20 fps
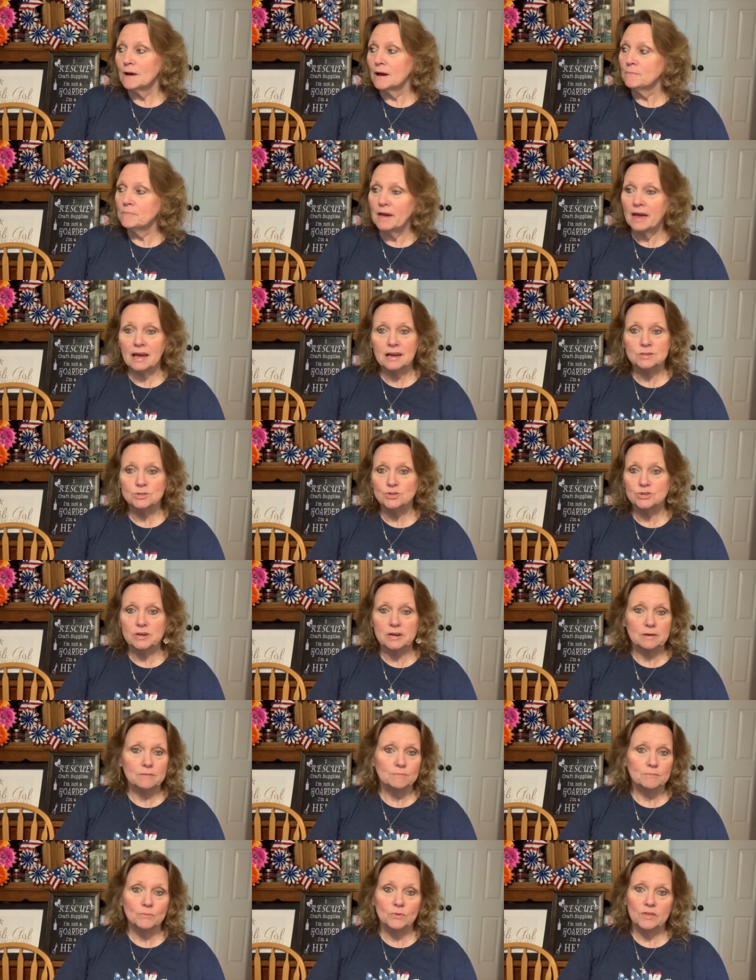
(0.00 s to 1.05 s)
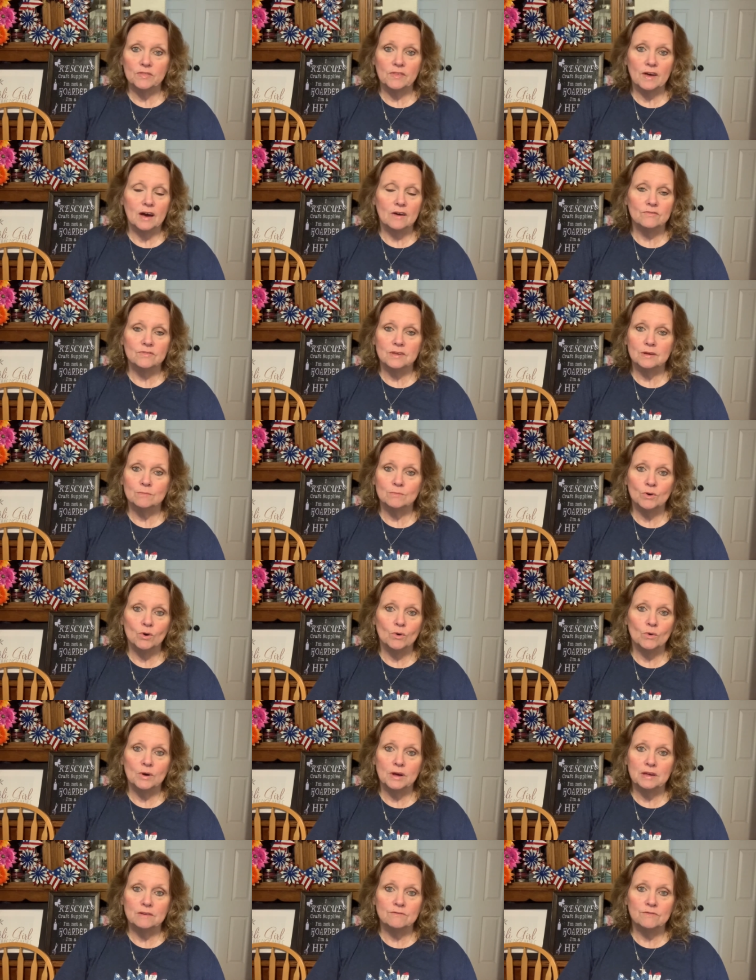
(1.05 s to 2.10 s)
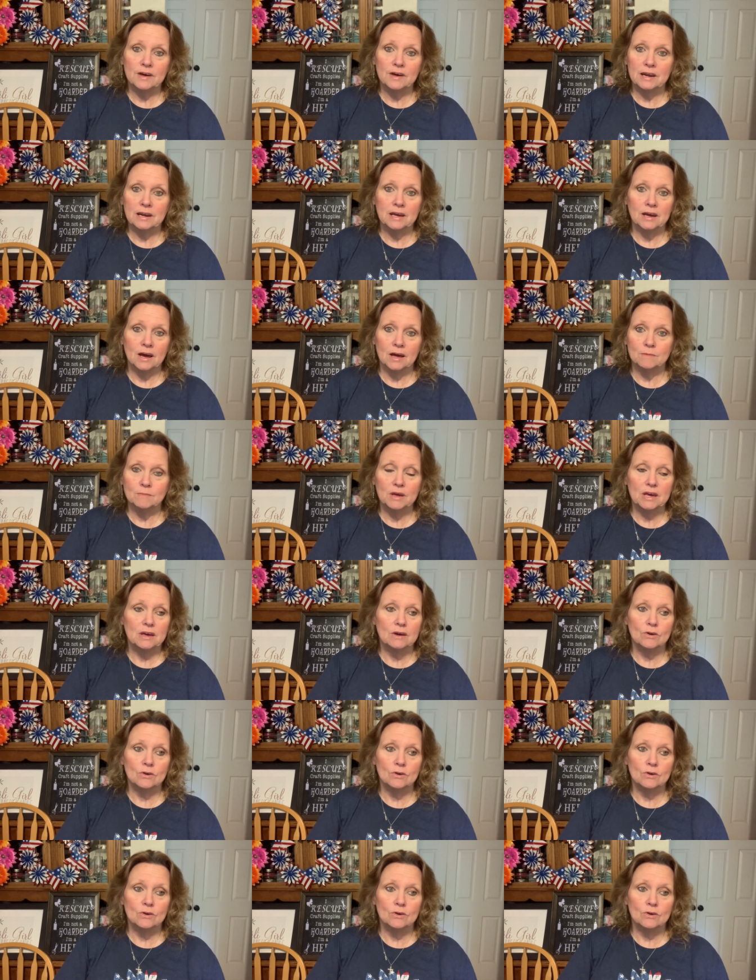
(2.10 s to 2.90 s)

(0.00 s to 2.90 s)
pantry without them going funny on me or